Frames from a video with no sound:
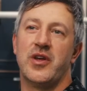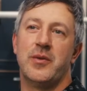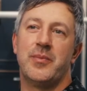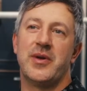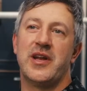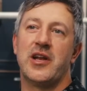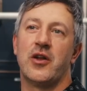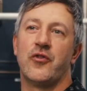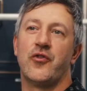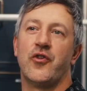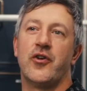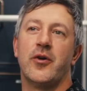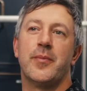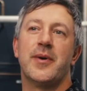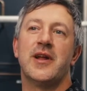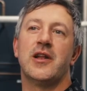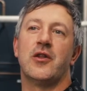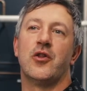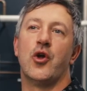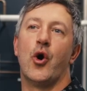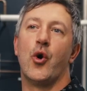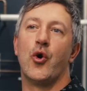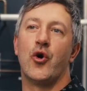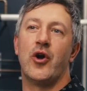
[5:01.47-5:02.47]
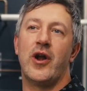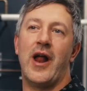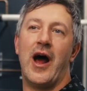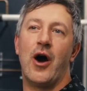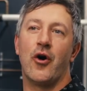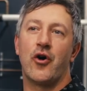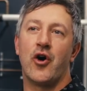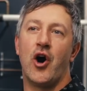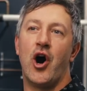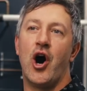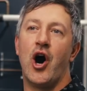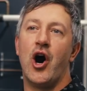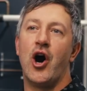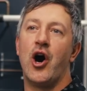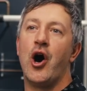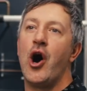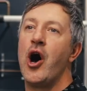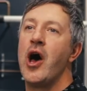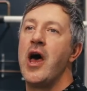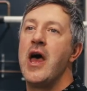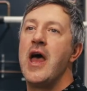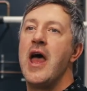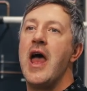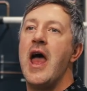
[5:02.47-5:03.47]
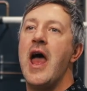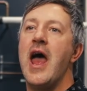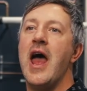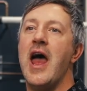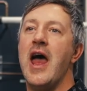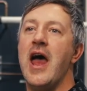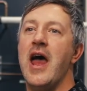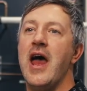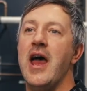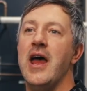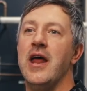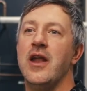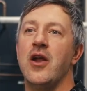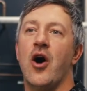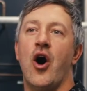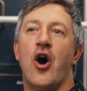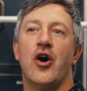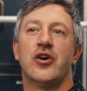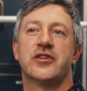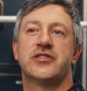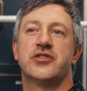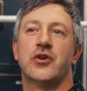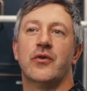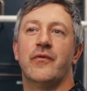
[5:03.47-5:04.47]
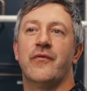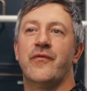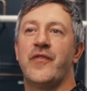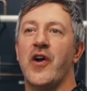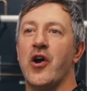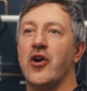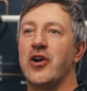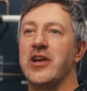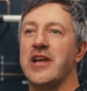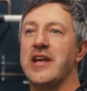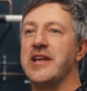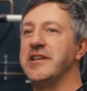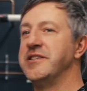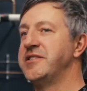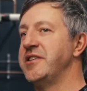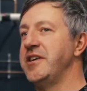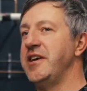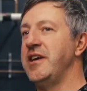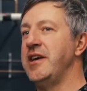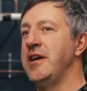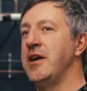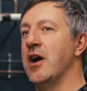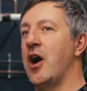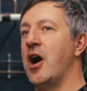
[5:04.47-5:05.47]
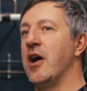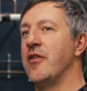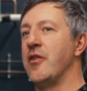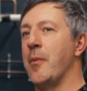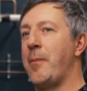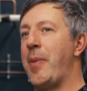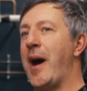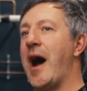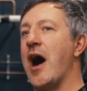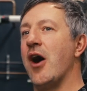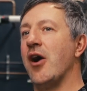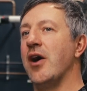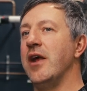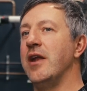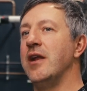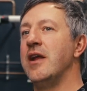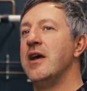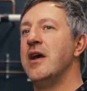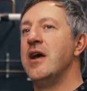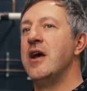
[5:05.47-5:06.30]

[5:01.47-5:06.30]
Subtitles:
it being a little bit lower in alcohol and also very easy on the palate.